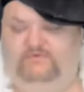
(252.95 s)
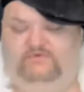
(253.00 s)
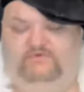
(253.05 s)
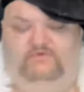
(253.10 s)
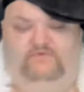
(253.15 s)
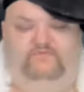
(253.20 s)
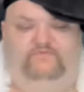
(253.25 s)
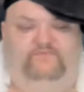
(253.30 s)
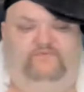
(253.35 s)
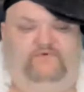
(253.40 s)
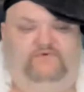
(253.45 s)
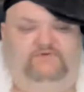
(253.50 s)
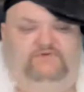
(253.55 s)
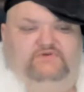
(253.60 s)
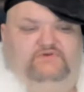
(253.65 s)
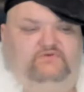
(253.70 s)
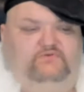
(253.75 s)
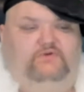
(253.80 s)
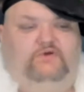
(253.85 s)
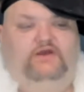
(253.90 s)
cute. Fuck
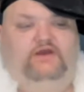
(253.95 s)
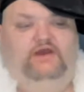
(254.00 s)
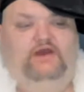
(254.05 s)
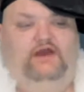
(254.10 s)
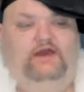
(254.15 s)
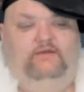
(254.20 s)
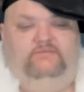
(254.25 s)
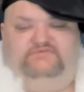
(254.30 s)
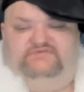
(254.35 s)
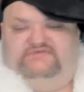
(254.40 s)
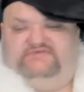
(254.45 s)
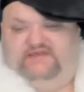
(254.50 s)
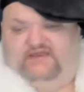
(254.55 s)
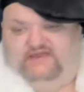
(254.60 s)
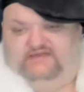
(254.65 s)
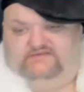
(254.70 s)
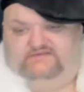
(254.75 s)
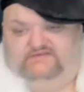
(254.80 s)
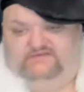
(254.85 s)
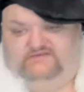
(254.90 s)
you. I'm
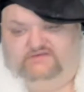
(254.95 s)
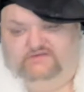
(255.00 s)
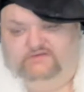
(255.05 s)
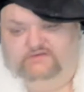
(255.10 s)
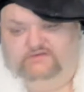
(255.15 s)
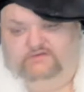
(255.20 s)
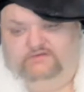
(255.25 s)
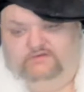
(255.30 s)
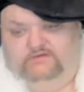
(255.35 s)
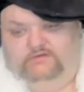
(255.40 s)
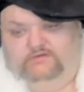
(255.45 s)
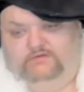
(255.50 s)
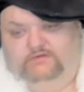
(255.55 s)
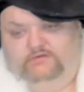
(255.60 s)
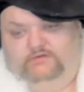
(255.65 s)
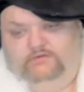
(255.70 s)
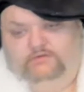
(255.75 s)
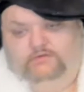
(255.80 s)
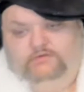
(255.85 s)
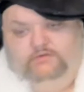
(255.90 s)
sexy.
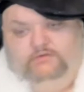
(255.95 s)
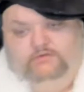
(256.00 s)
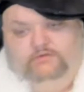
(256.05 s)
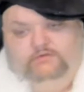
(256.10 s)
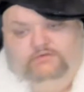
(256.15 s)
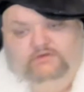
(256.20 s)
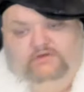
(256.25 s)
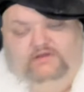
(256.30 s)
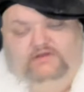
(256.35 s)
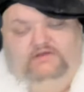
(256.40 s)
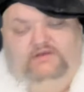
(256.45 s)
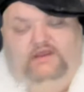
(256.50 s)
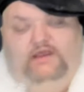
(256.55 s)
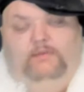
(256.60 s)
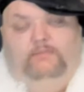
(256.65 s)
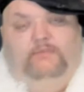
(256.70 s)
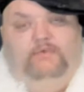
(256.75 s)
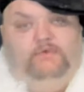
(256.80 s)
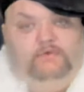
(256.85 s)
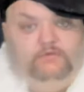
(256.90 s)
God
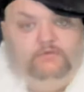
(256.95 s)
damn it.